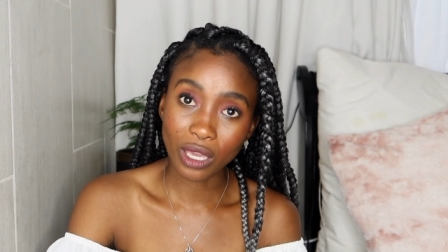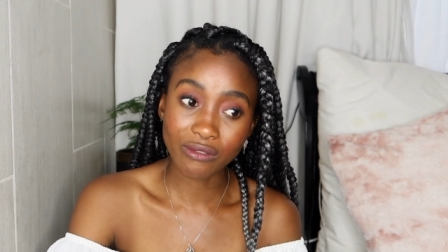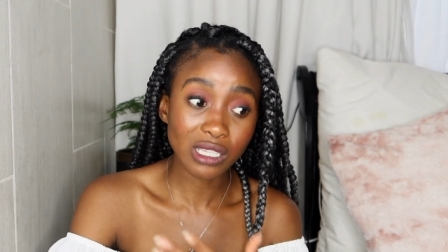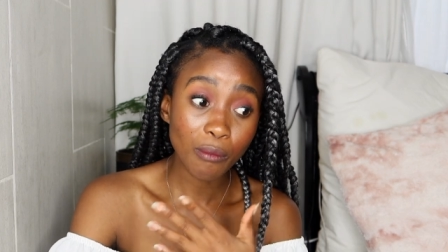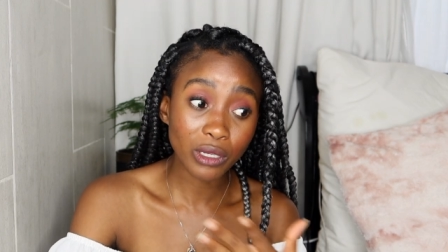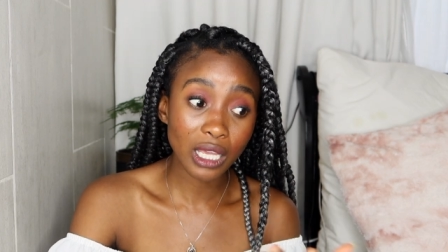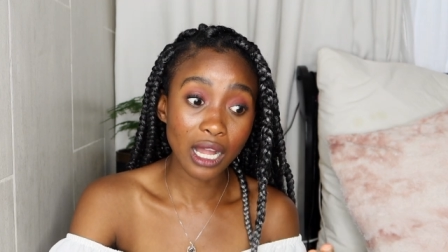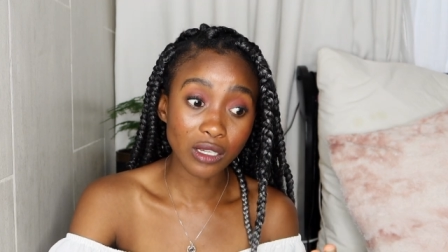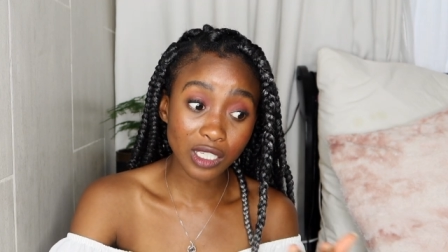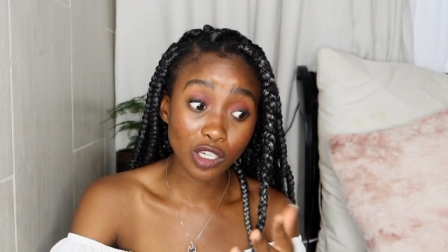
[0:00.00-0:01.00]
If somebody
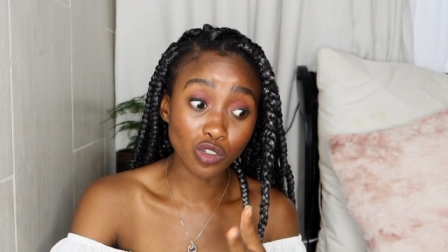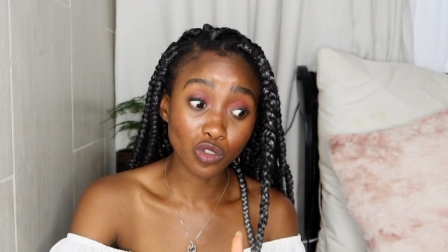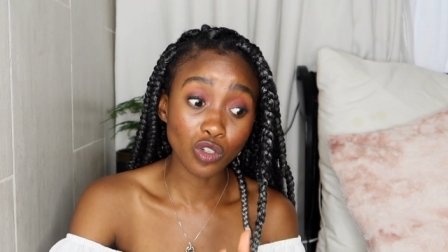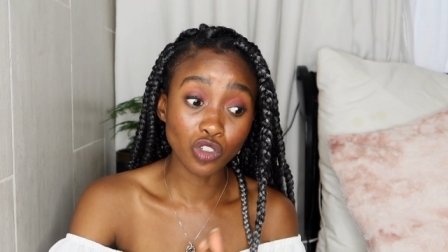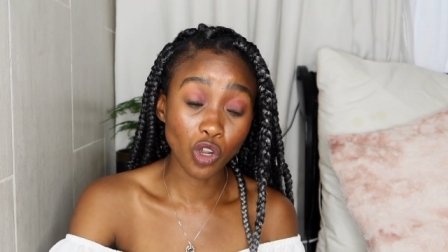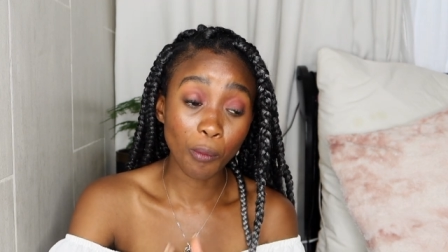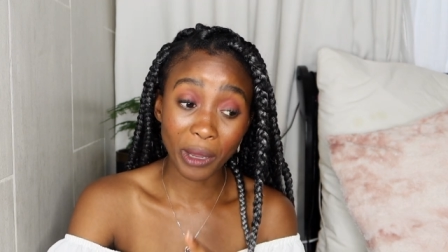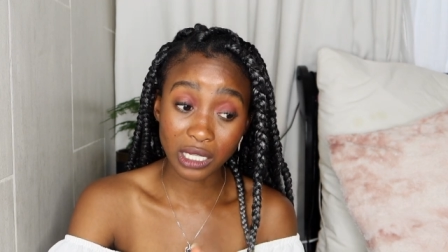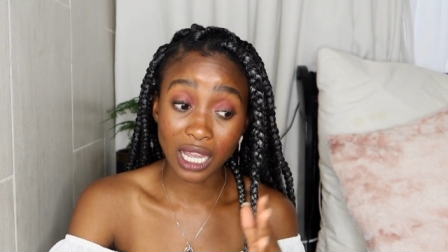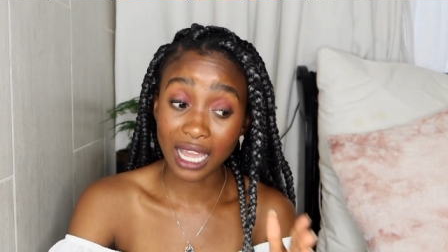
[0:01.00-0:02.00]
else can do your job
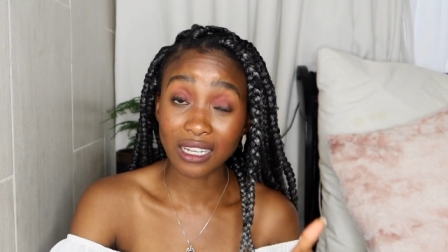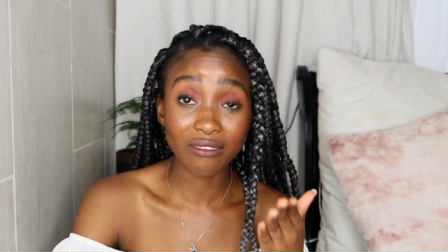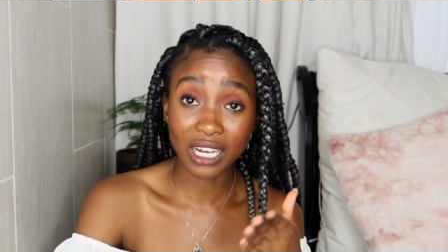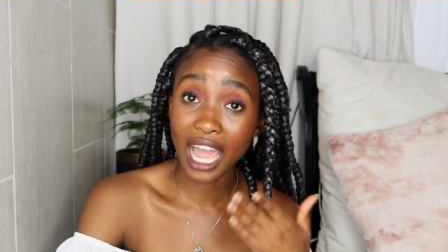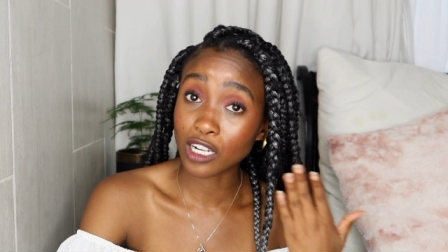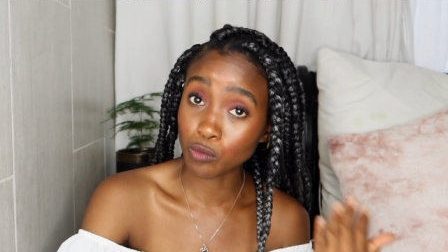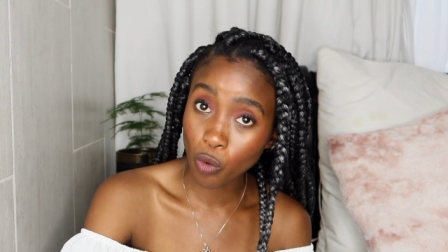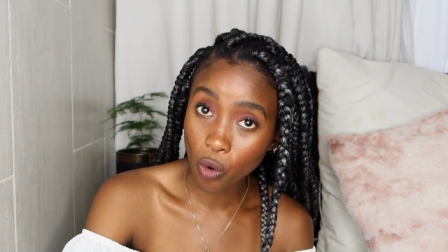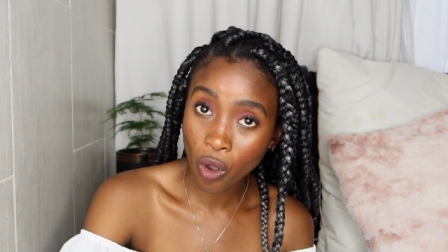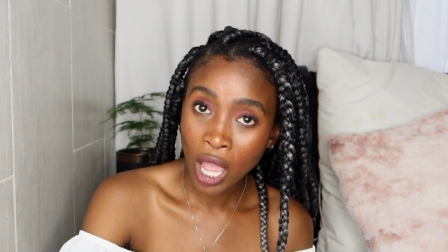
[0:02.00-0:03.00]
better and even add
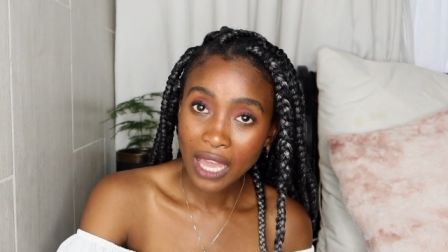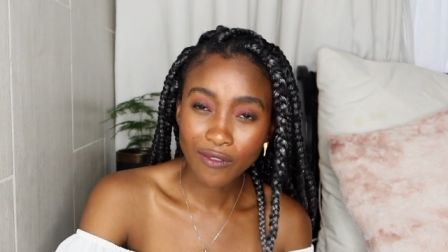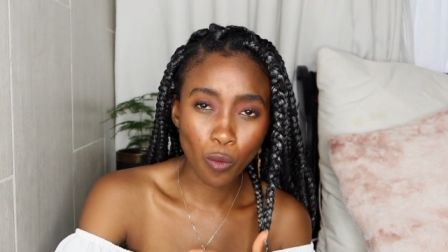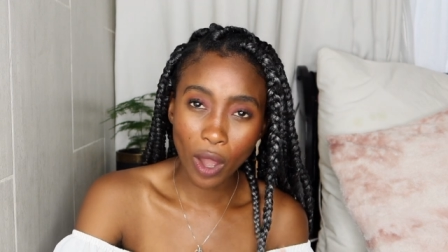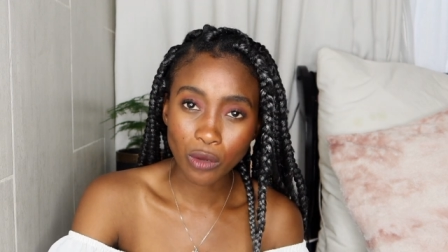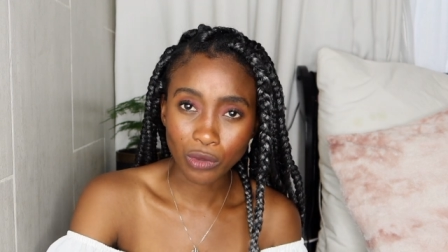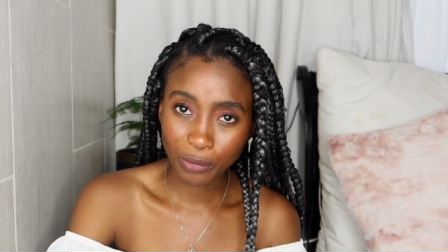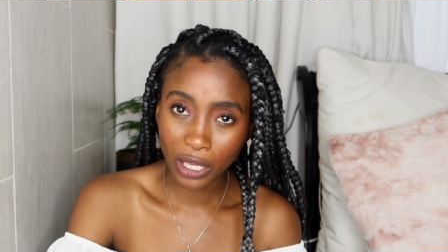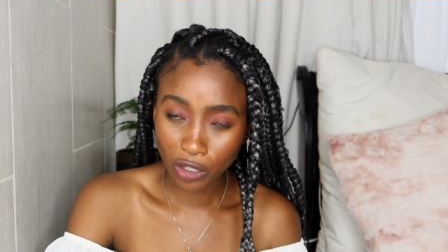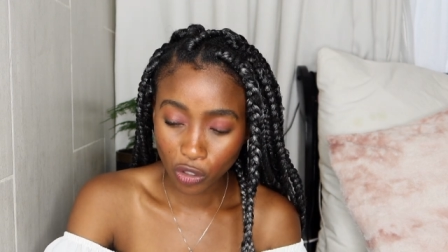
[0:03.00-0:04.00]
more, then why are we
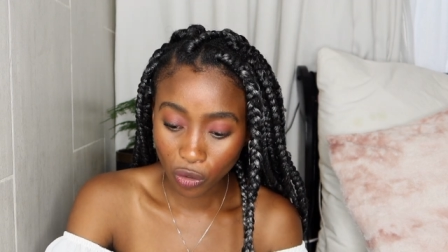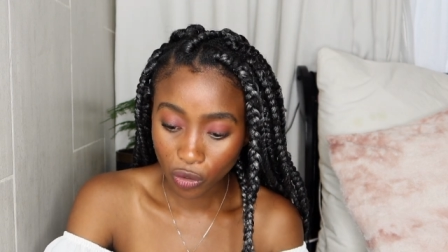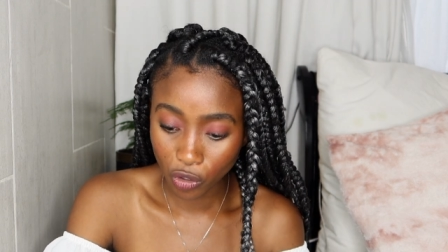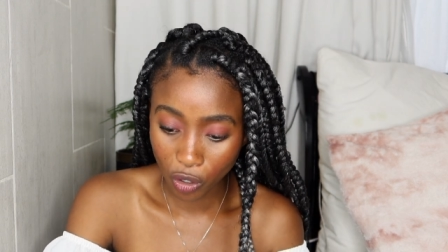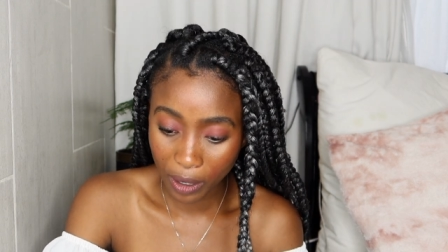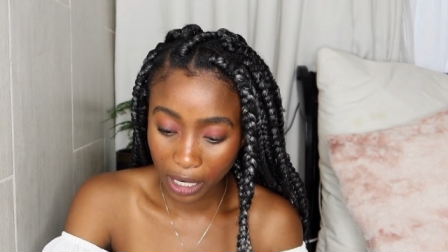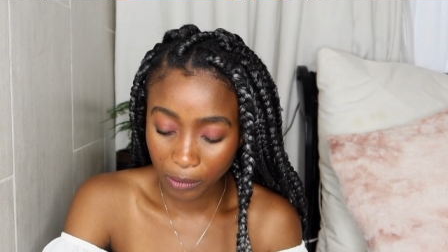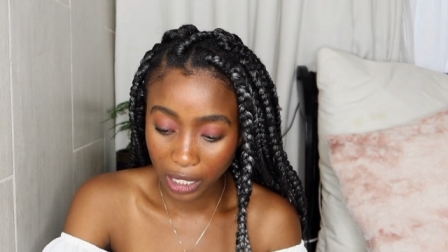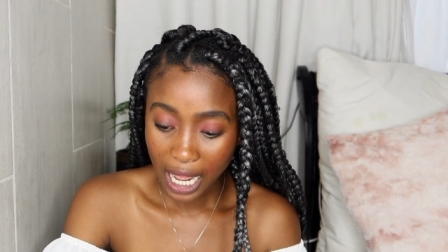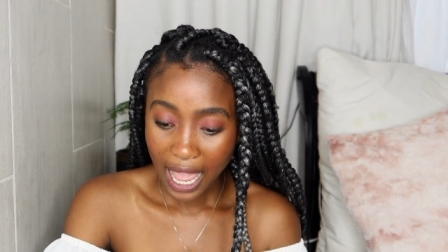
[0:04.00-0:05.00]
paying you? You know what I
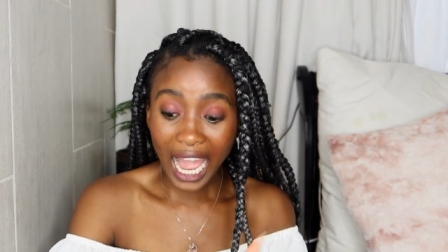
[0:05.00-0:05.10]
mean?